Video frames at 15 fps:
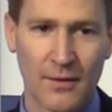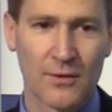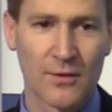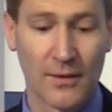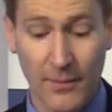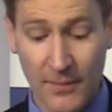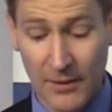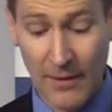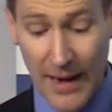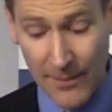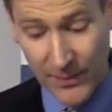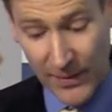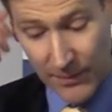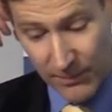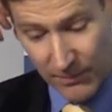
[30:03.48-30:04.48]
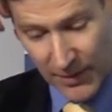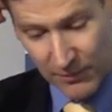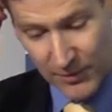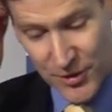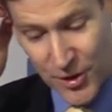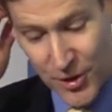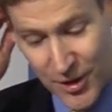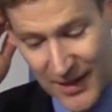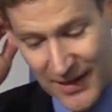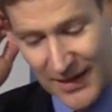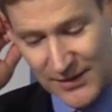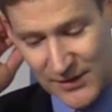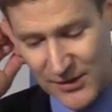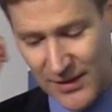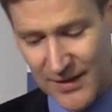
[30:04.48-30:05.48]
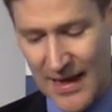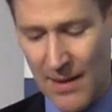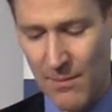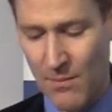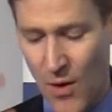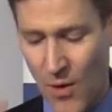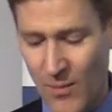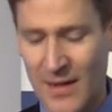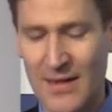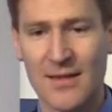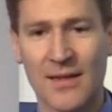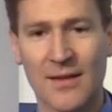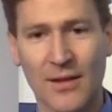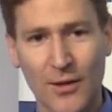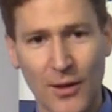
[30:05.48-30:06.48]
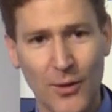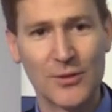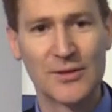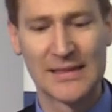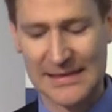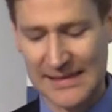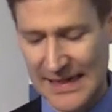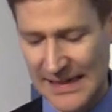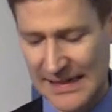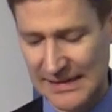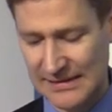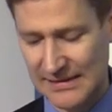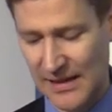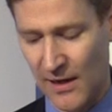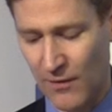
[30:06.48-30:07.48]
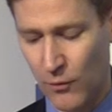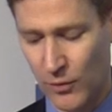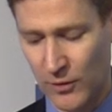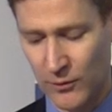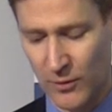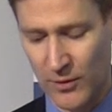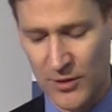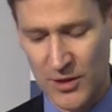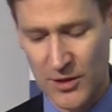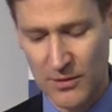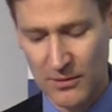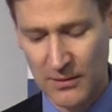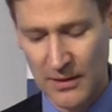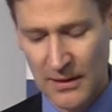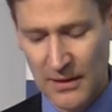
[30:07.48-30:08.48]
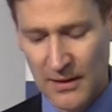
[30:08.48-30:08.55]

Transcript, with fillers: So let me wrap up by returning us to that moment in the closing days of World War II